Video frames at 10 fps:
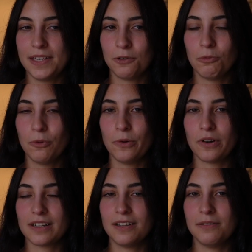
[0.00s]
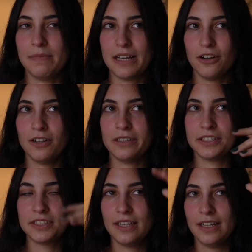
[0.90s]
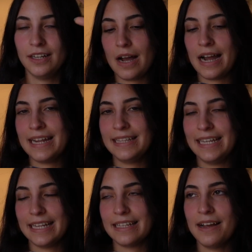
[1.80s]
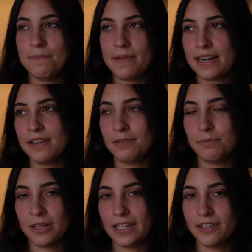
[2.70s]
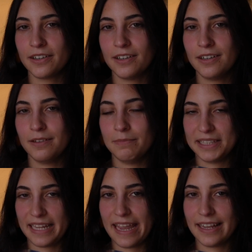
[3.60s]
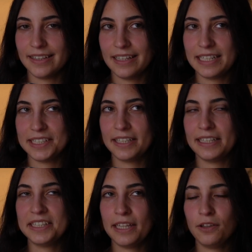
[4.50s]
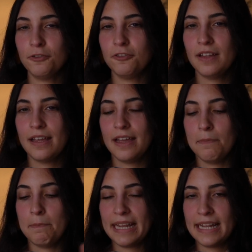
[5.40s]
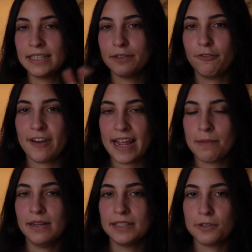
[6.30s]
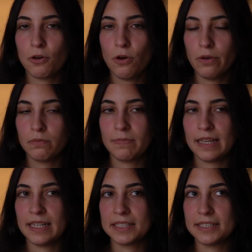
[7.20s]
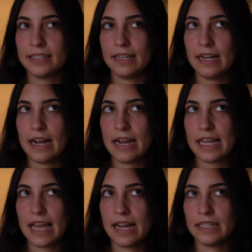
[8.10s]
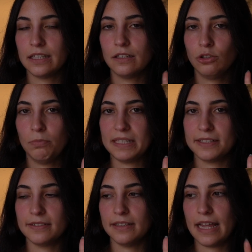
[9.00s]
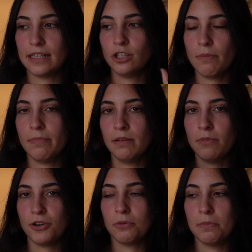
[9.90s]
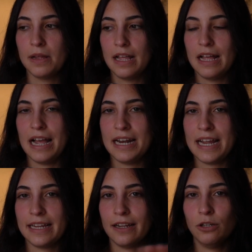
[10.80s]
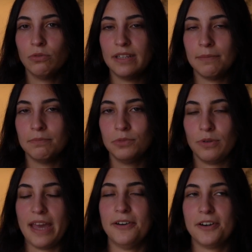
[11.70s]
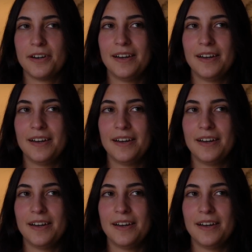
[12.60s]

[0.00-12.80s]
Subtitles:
didn't work because I did a very beginner mistake. That is that instead of making the frame as a whole piece, I had two pieces, like top and bottom, and I glued them together,